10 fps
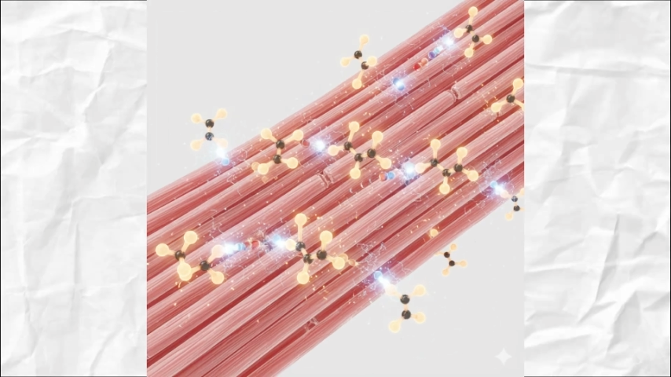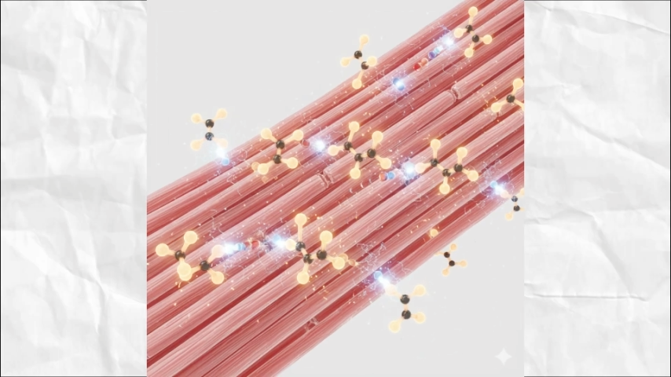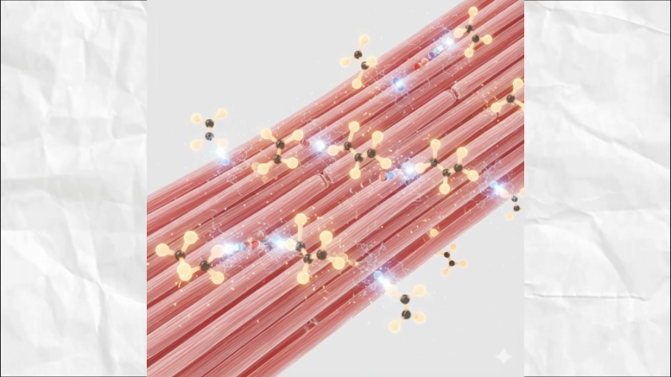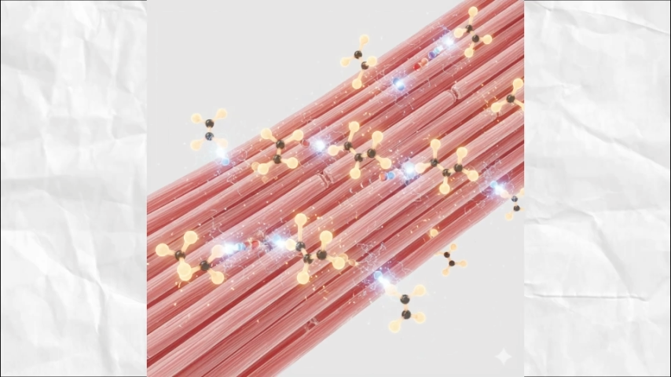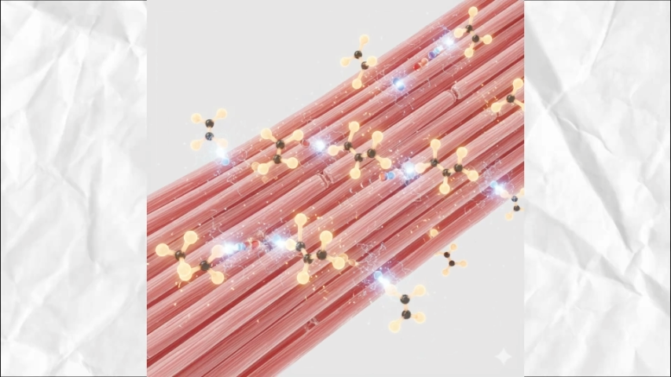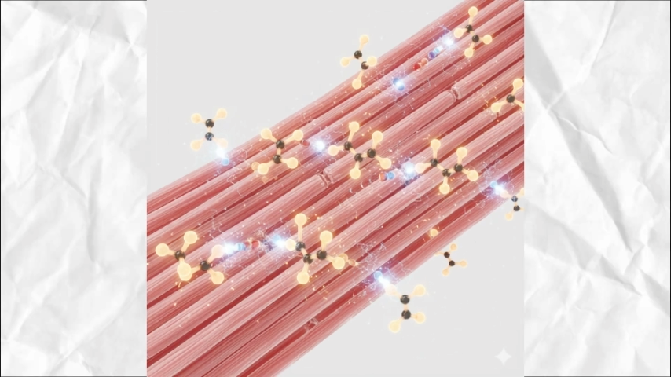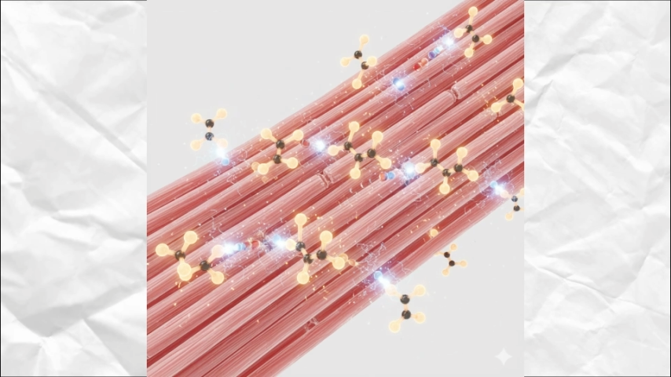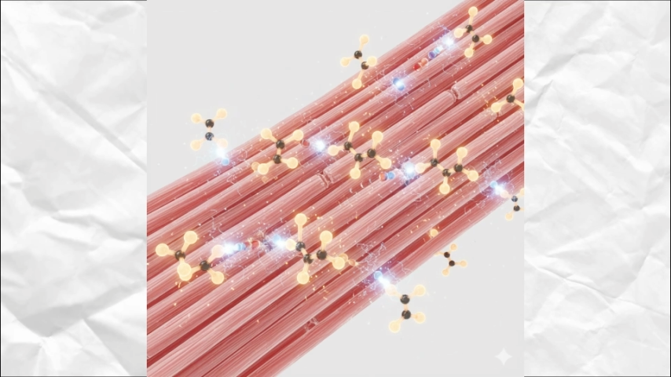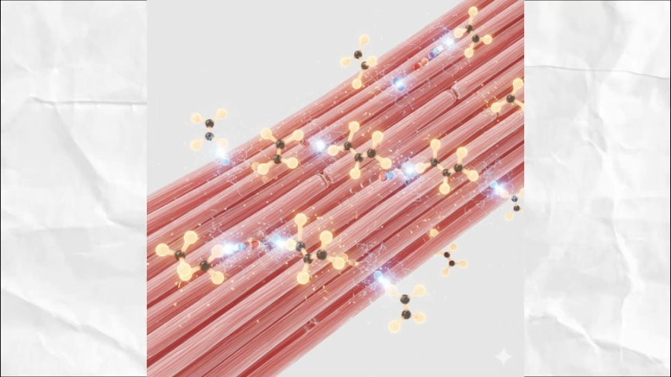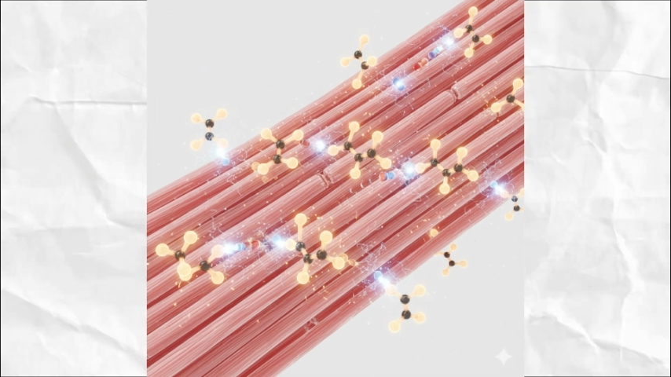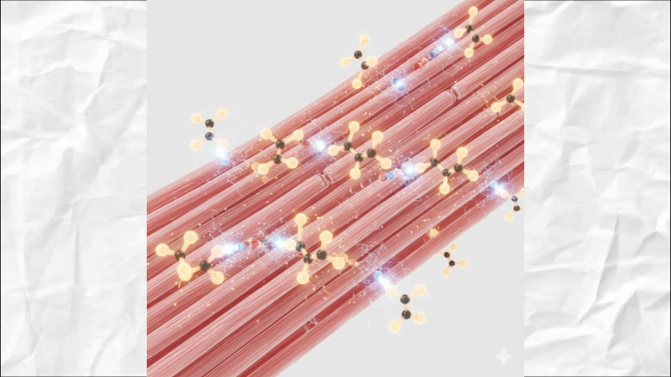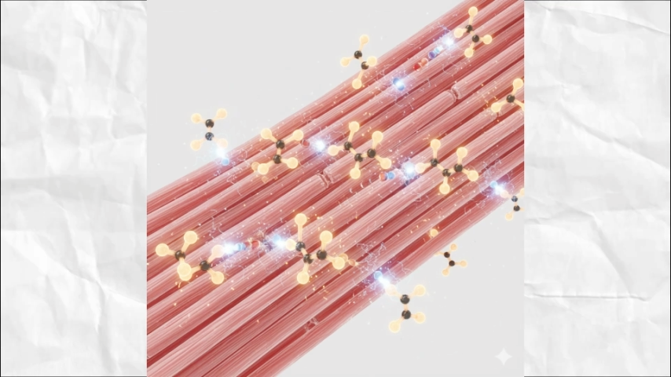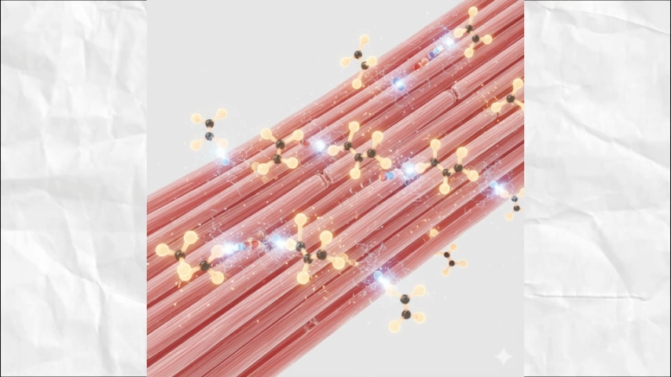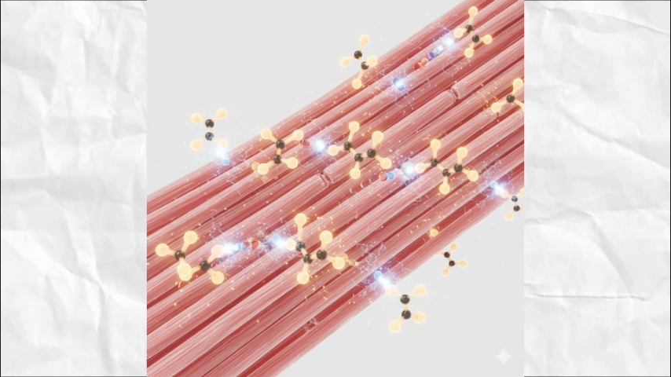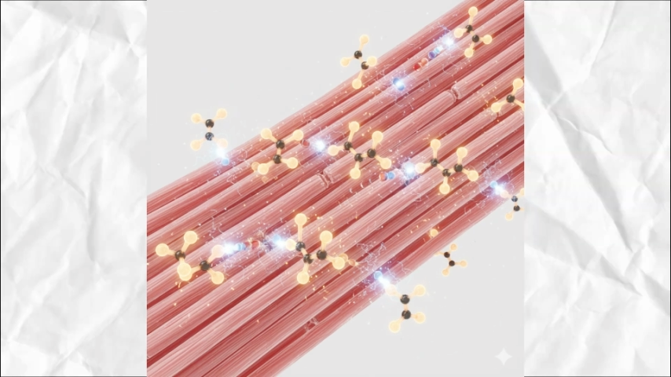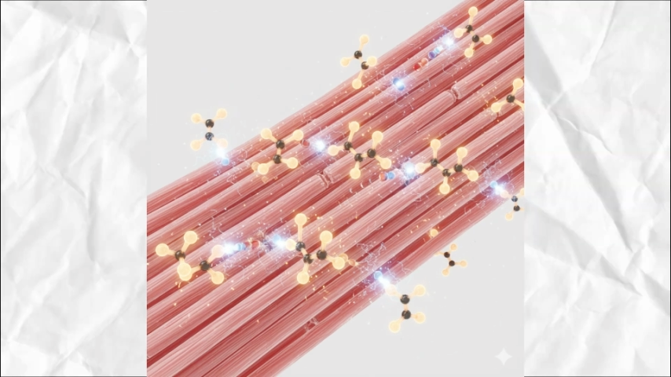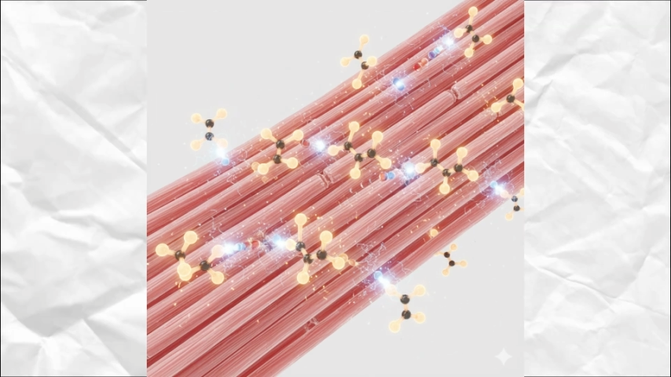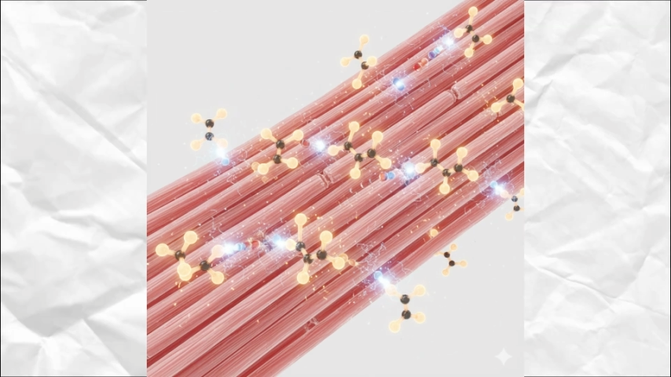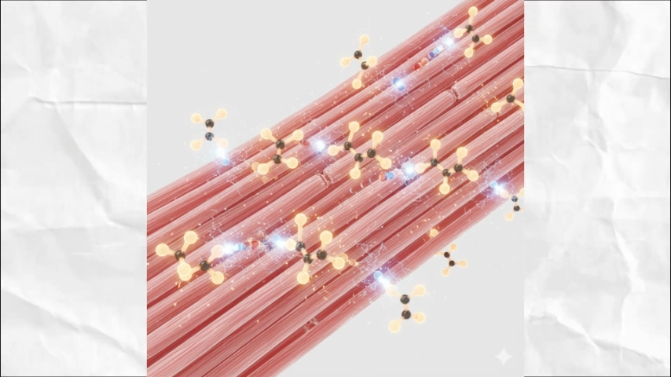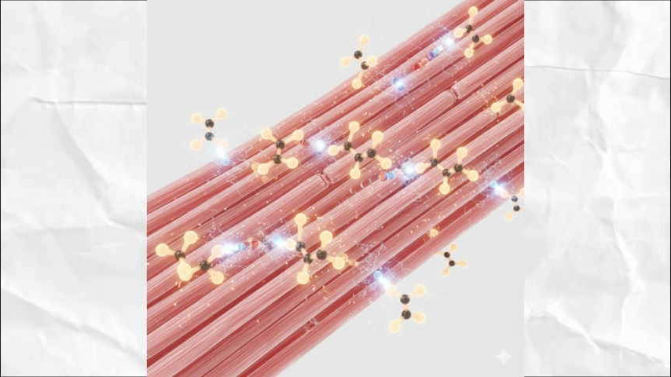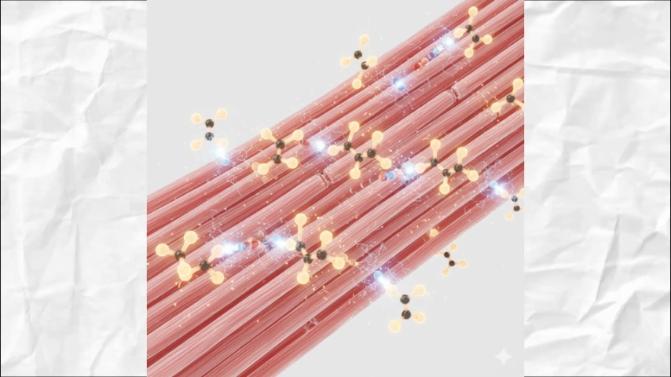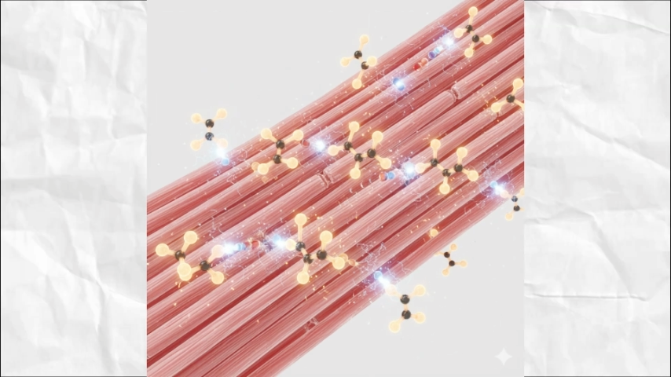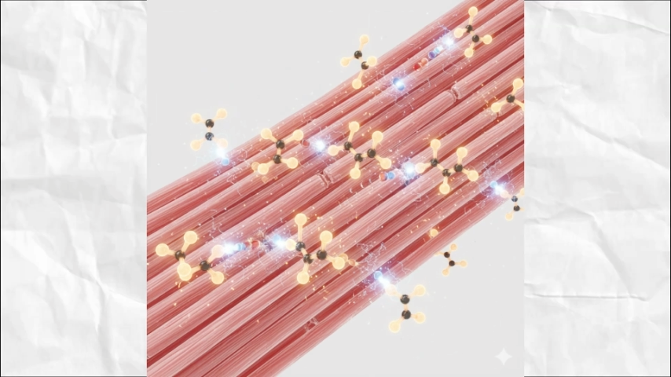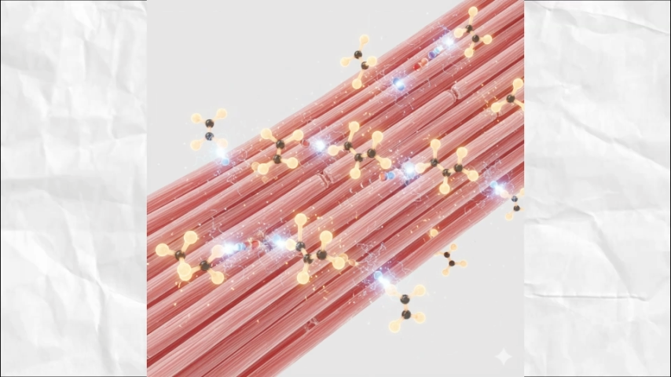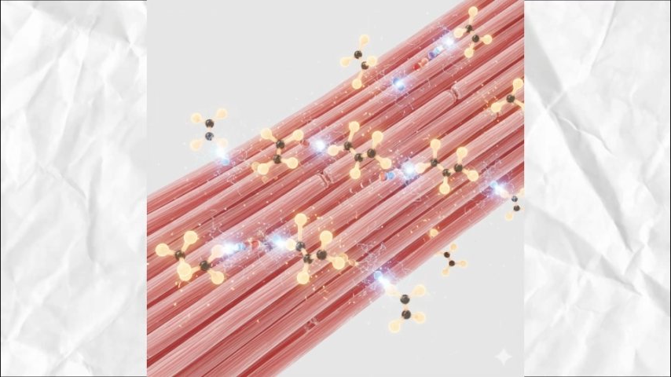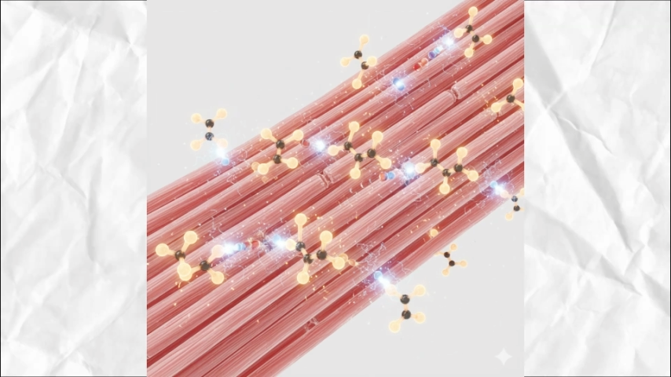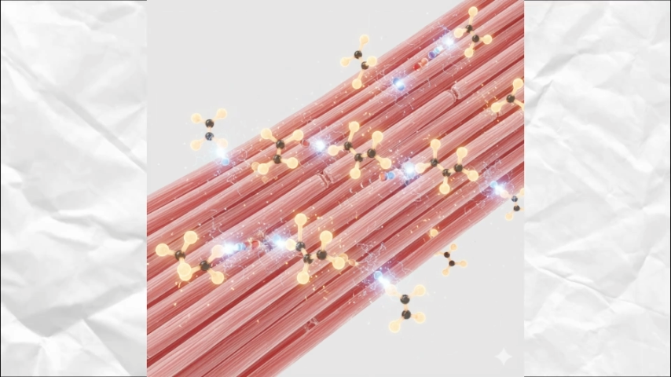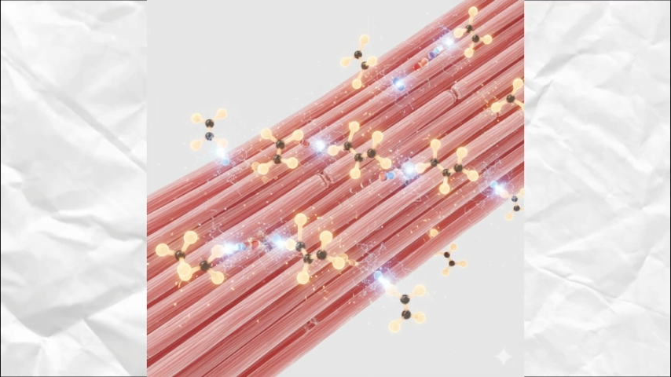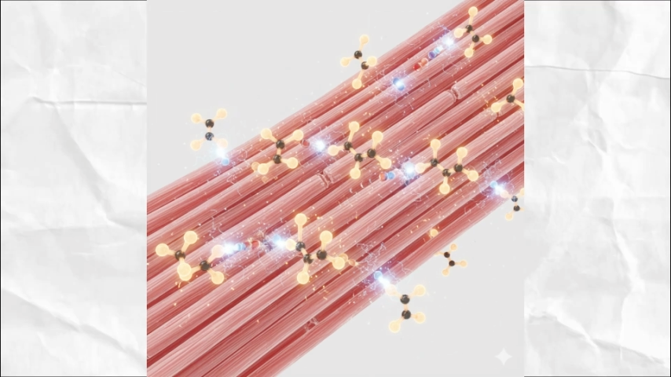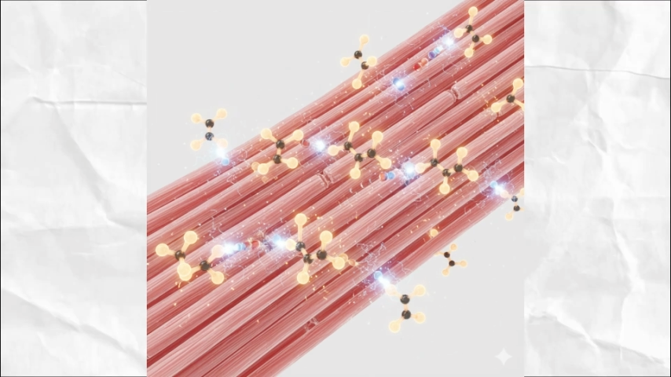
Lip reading: (no speaker visible)